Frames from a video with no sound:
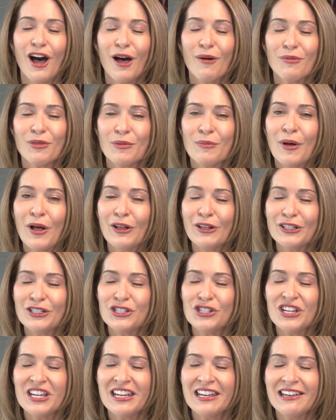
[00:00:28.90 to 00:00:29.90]

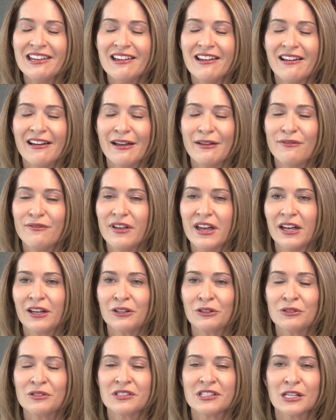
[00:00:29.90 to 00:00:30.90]
Ophthalmology, I
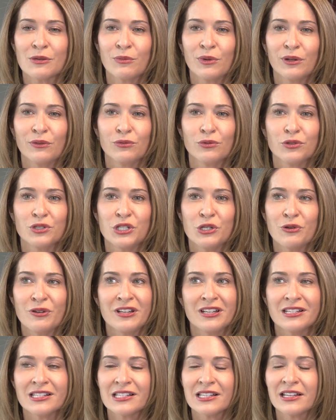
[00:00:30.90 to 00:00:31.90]
found somewhat
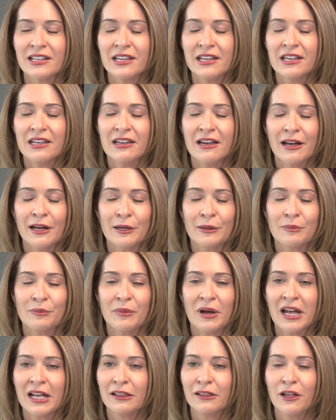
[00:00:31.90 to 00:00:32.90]
fortuitously.
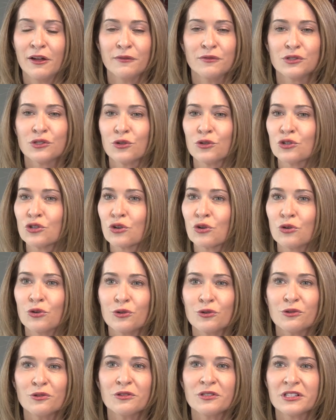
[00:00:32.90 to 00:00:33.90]
Um, I love
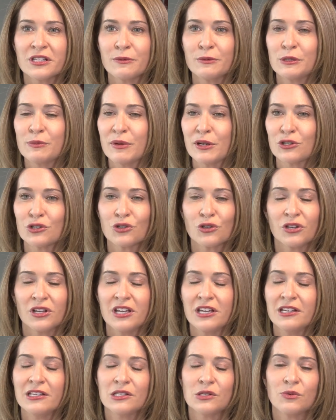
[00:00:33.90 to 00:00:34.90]
surgical
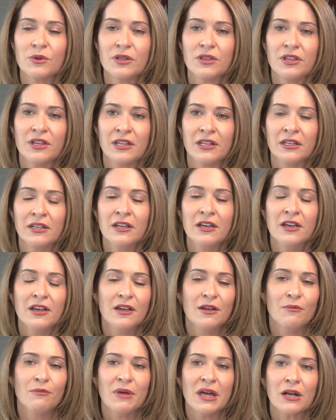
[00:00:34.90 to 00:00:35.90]
subspecialties within
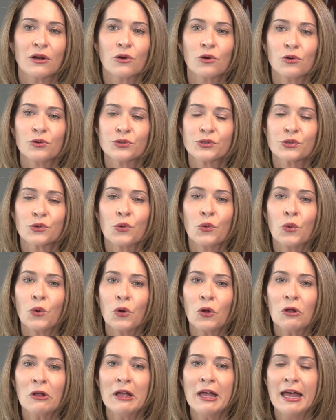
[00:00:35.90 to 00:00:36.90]
medical
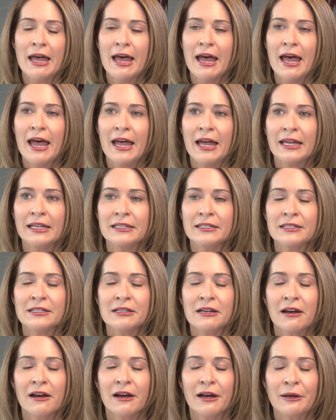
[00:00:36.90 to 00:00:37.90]
school,
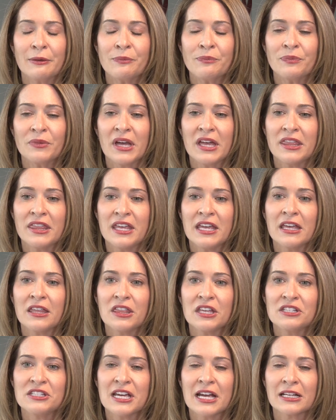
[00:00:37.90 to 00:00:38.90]
and um, I
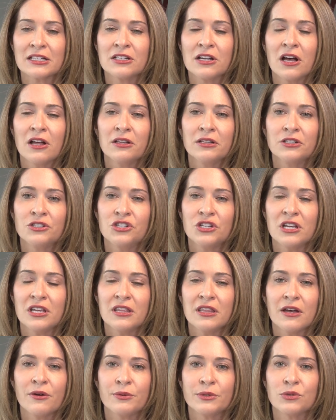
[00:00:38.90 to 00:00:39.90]
think the
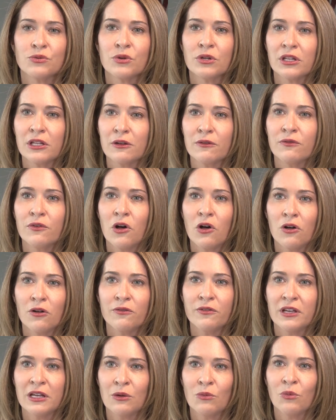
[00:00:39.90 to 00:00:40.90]
technology that was really
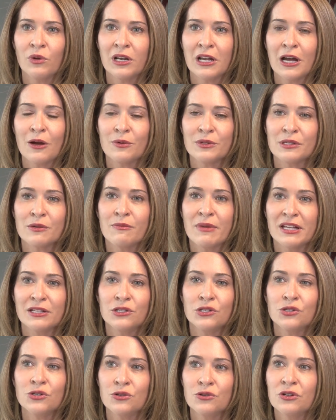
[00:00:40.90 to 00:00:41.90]
evolving when I was a
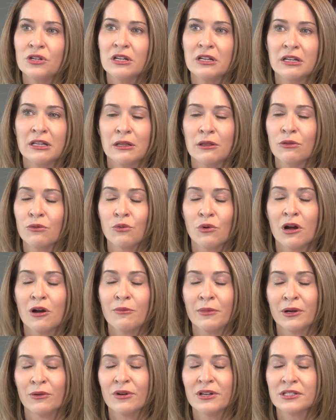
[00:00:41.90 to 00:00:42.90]
med student and
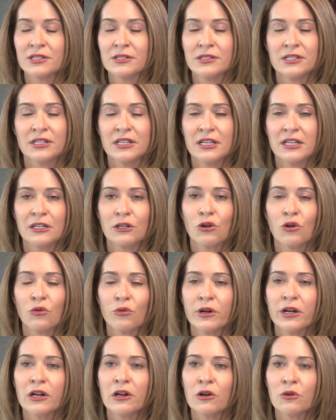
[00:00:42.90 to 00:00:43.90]
throughout my residency and
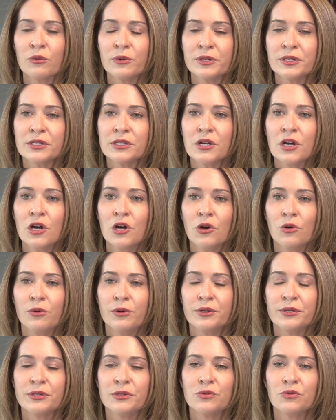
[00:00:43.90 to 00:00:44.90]
career was,
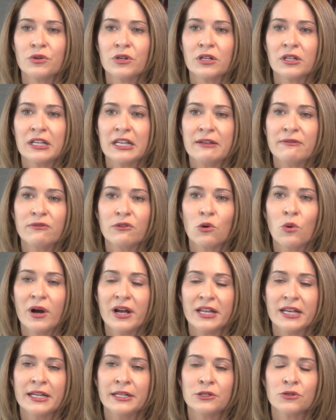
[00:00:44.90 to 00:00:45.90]
was really
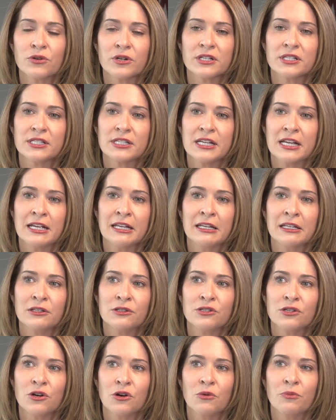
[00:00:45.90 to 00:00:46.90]
quite interesting.
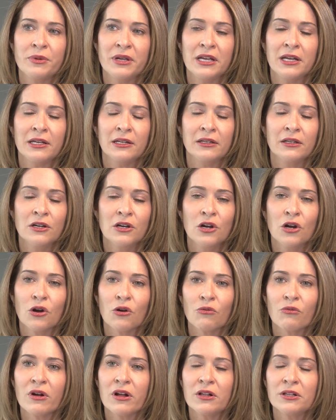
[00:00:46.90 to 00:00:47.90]
And so, being
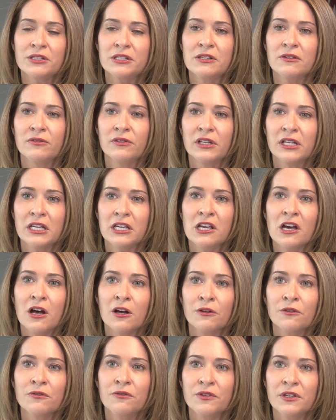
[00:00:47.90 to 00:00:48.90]
a relatively
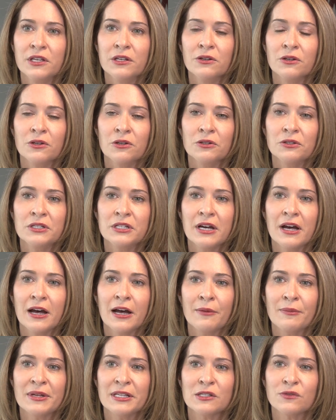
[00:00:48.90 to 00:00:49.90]
young field
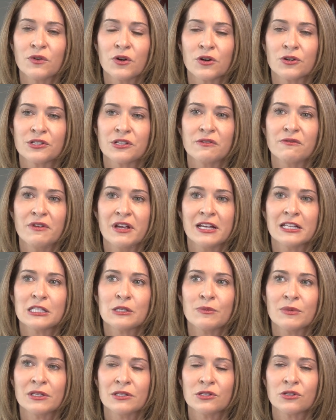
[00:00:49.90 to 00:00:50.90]
um, as far as
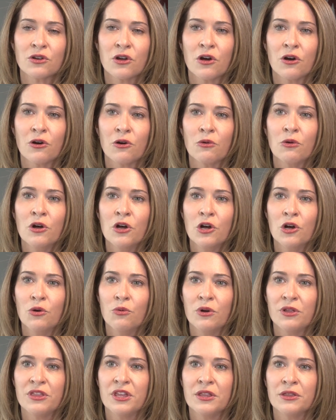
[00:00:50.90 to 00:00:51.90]
advancements go
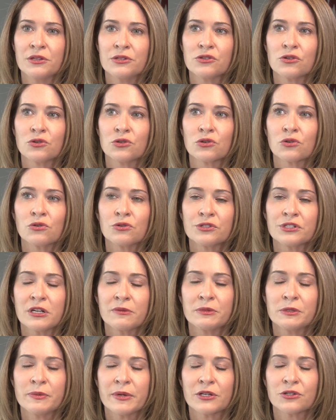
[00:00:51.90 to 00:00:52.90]
within the surgical
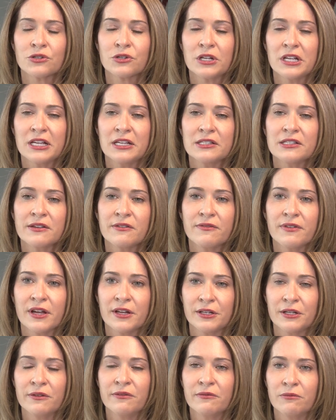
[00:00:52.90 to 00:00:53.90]
subspecialties, I
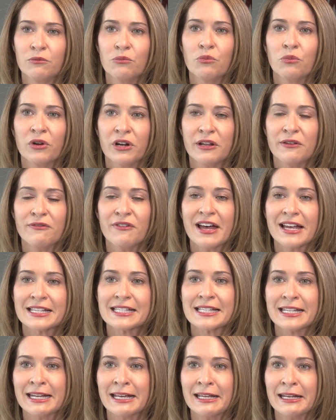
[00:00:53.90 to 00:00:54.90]
found it pretty
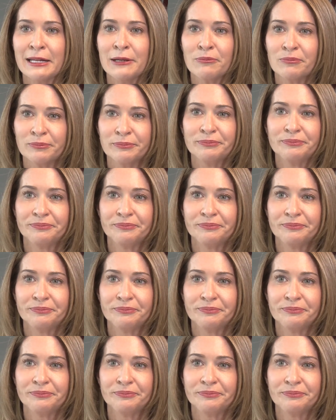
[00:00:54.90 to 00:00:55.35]
fascinating